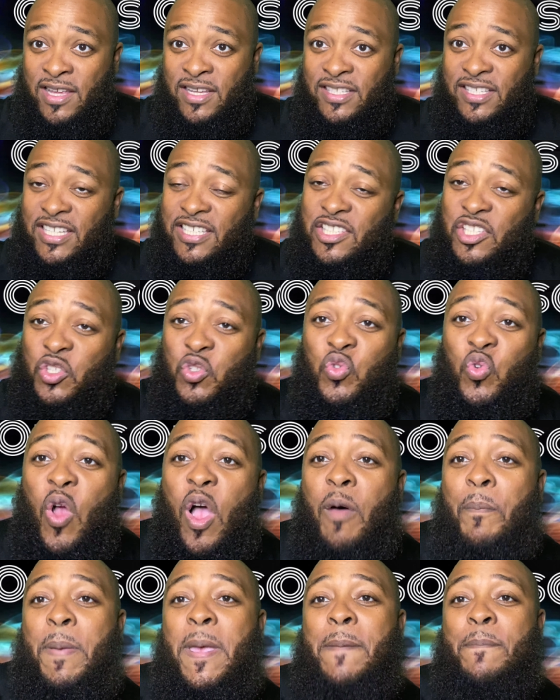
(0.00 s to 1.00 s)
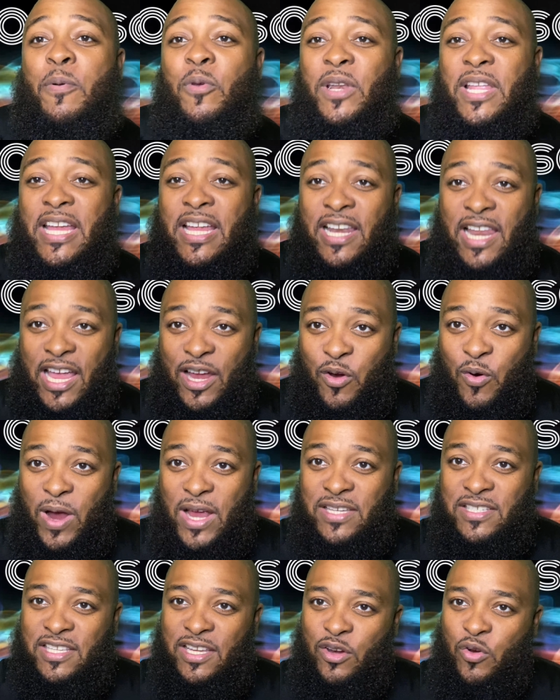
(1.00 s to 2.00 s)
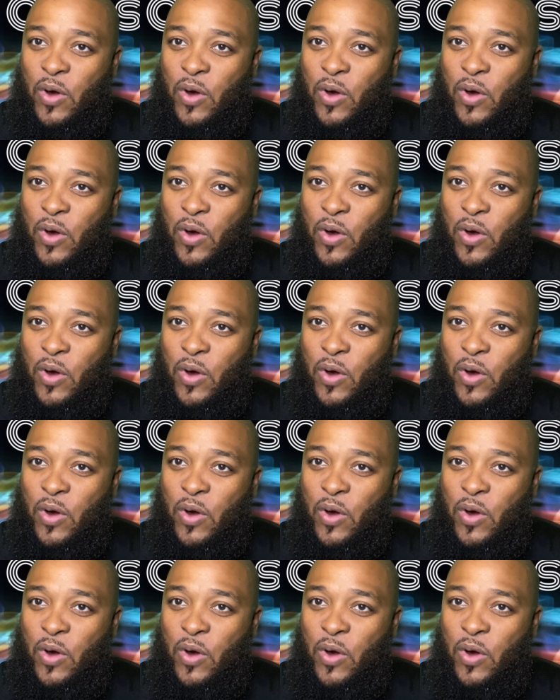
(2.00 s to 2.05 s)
just to draw people in like Christ did.